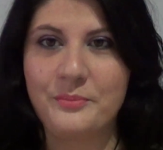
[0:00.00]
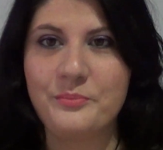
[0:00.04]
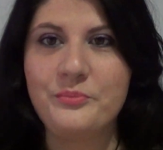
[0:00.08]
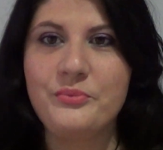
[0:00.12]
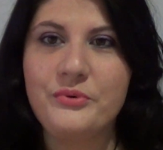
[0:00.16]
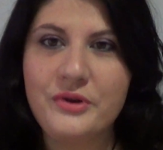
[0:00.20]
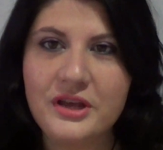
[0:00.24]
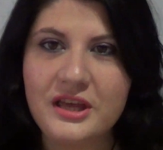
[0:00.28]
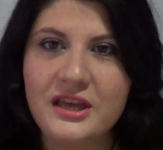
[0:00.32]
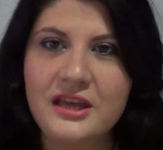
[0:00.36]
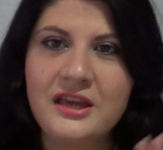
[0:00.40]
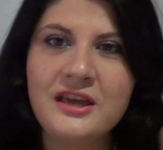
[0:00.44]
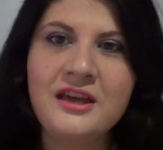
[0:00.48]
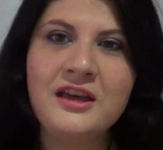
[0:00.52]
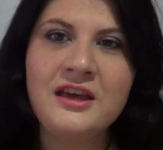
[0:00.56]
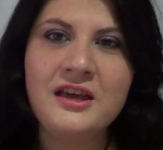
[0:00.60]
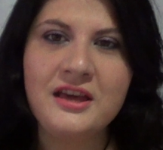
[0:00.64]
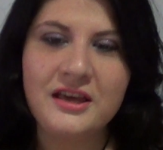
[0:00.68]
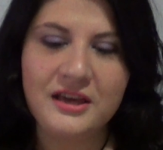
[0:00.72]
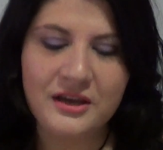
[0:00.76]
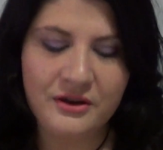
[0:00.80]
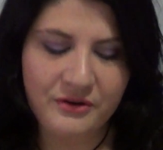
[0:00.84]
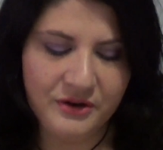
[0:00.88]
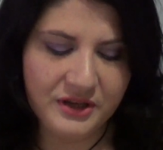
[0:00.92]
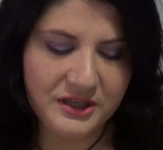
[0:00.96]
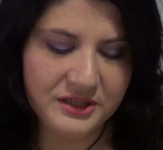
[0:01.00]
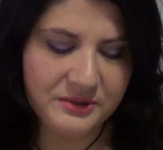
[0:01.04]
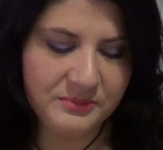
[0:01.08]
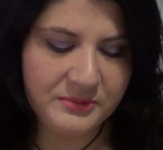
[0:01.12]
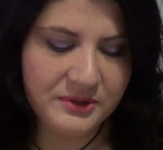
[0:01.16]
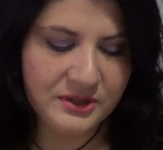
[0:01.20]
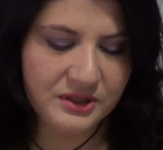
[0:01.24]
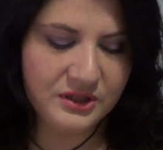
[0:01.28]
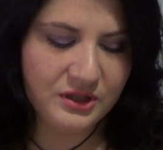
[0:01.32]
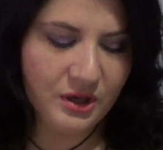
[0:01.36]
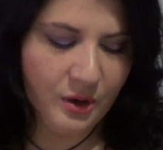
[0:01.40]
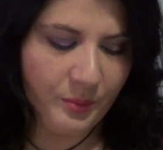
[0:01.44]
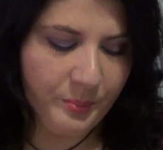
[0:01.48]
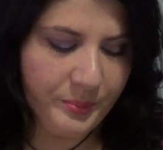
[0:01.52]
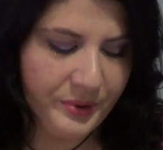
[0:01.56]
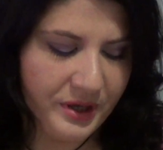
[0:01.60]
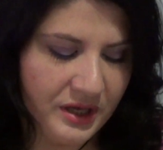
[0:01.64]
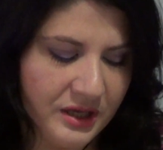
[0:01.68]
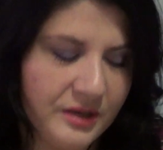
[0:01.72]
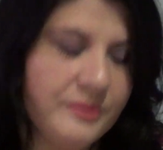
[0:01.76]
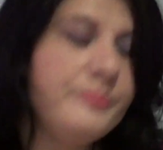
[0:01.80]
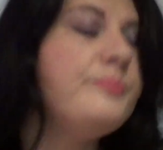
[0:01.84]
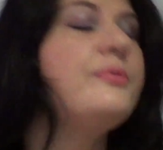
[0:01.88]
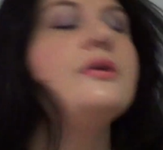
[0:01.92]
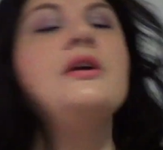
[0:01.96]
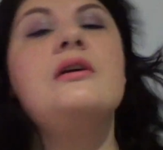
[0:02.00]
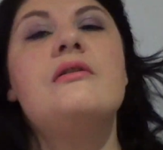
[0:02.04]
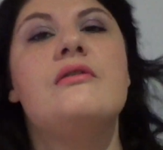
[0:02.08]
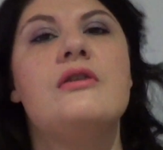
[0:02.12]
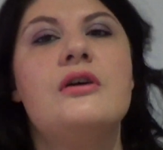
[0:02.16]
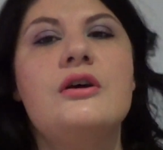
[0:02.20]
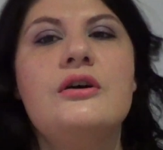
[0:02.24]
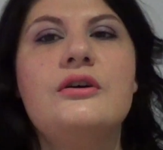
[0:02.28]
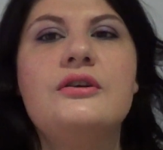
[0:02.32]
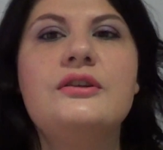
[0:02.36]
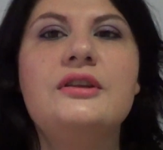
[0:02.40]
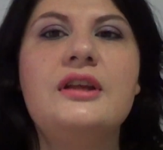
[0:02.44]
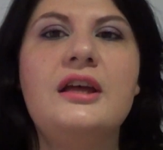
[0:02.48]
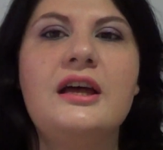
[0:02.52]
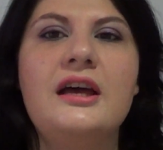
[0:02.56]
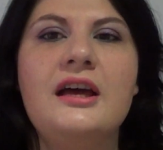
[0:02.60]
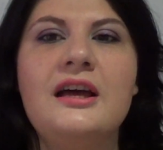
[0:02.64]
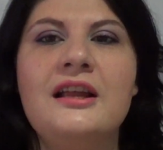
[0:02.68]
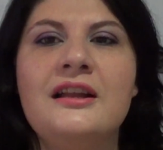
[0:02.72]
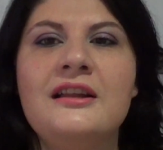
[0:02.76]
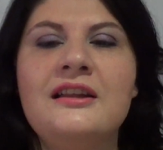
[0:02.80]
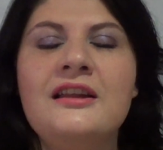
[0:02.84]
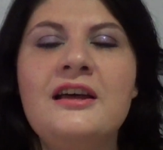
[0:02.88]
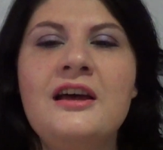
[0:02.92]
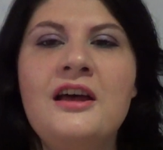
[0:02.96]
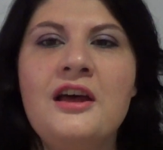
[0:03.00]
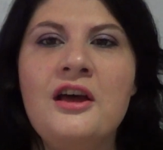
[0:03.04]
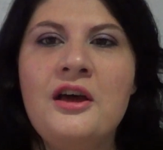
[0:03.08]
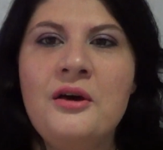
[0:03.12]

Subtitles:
pre-Christmas shopping period, and